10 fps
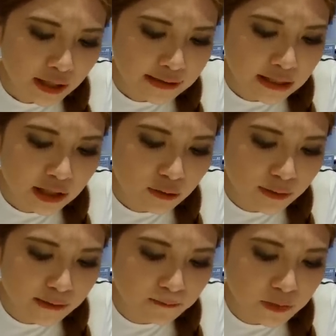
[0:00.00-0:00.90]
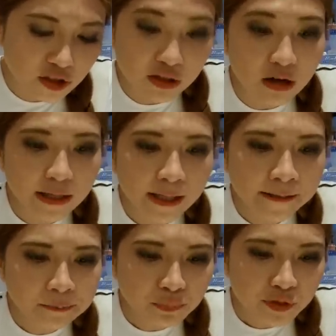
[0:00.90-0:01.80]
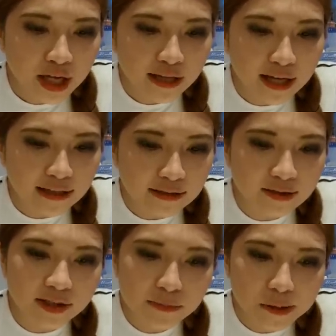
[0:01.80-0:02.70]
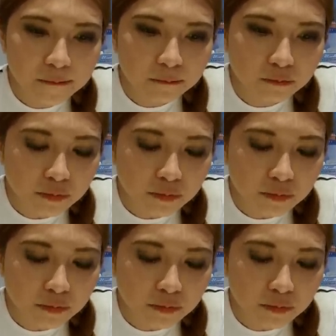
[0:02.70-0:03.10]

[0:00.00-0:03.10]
It's a little bit soggy, kind of like they steam it,